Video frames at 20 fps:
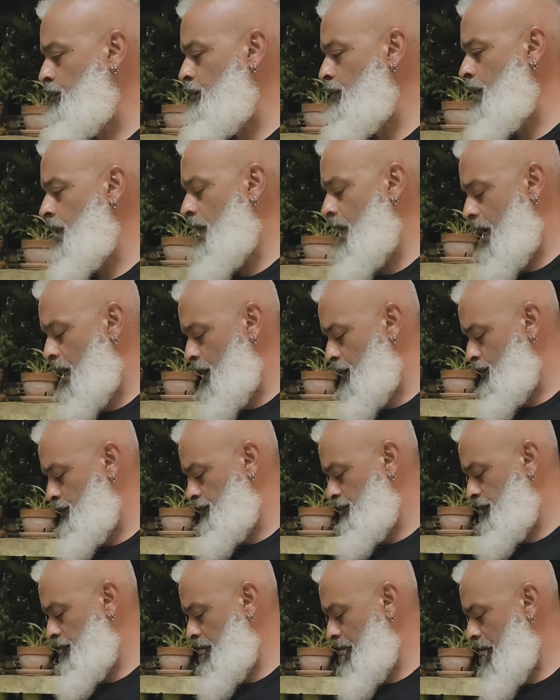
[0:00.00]
Now,
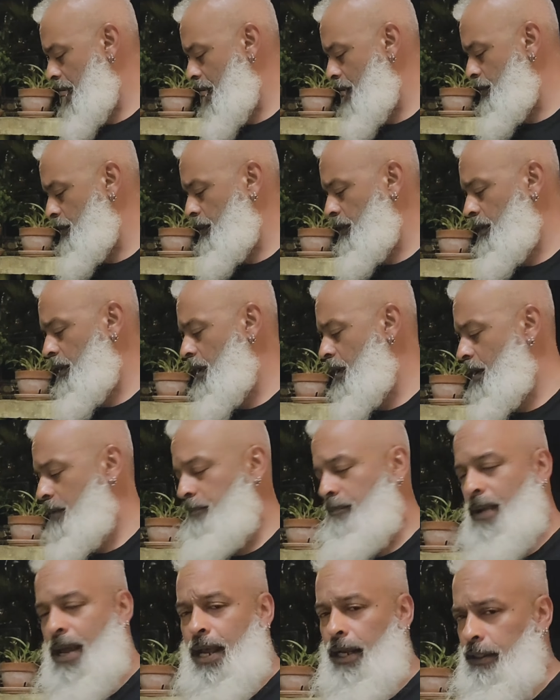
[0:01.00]
I
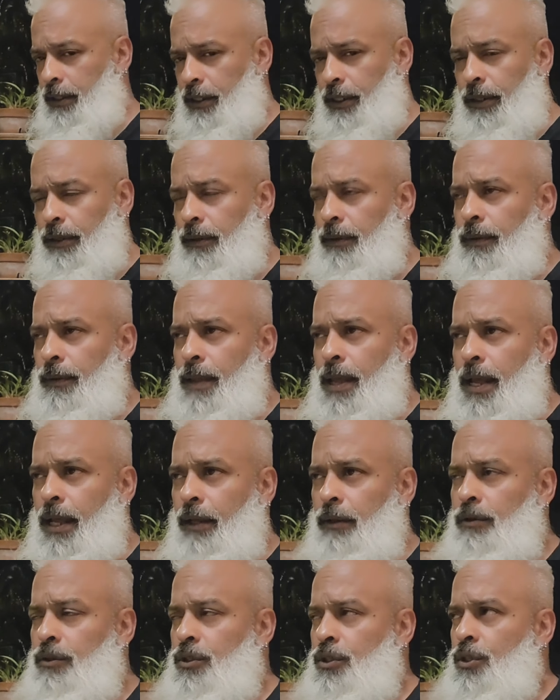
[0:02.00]
unpacked it.
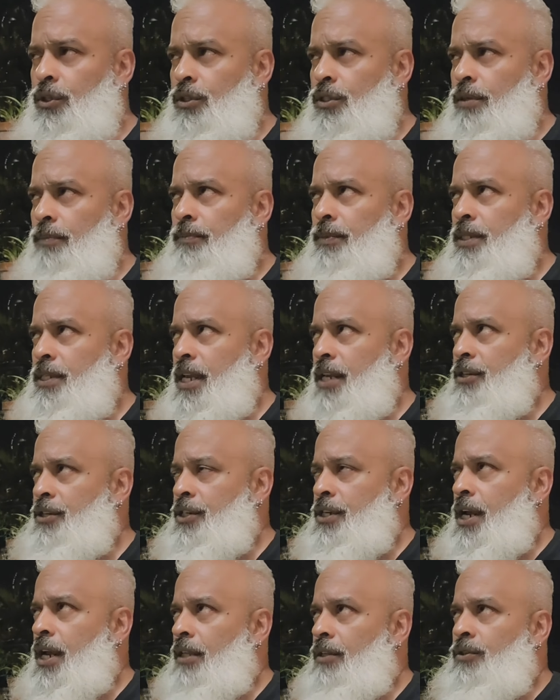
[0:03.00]
I took some test
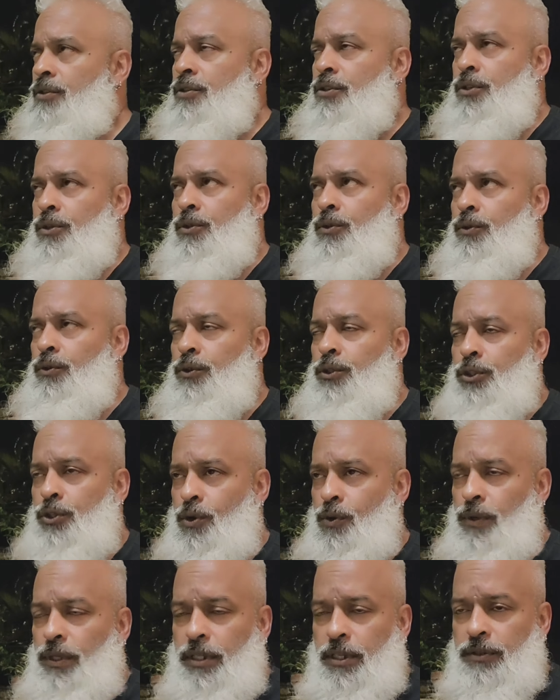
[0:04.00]
shots to
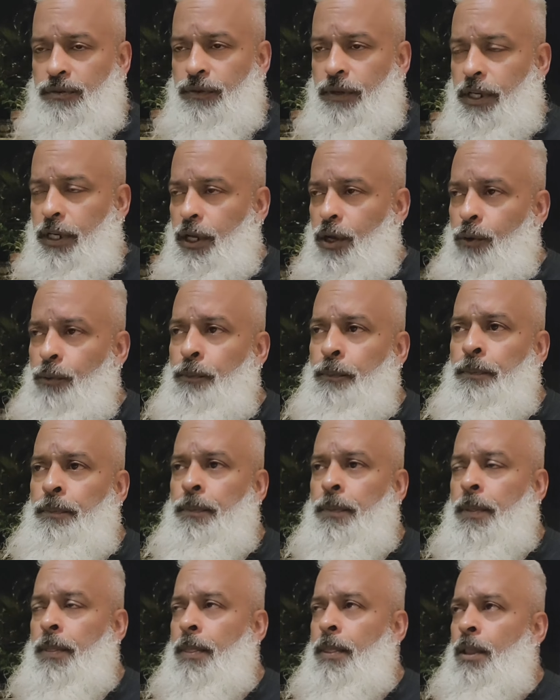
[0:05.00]
show in this video
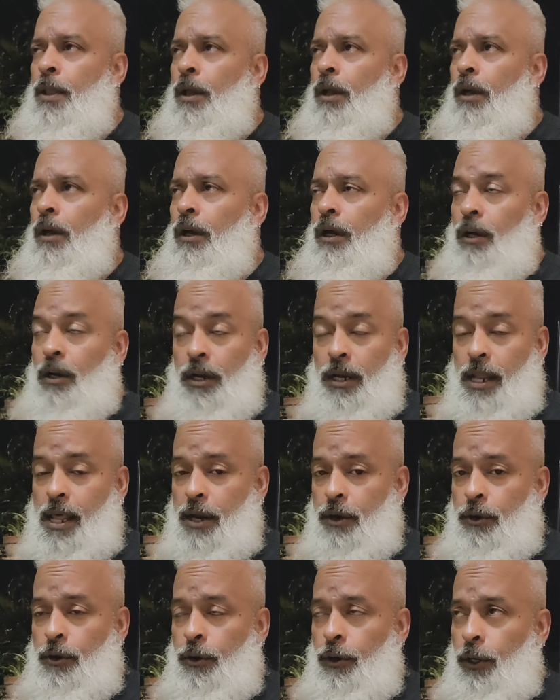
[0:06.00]
a
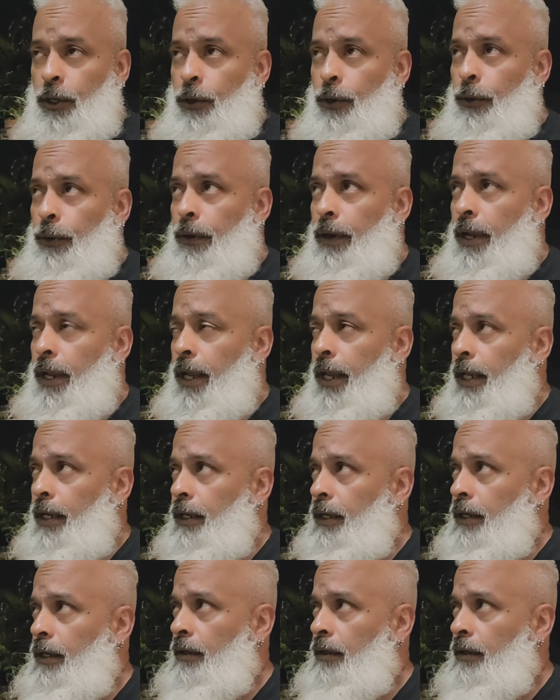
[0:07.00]
lot earlier, and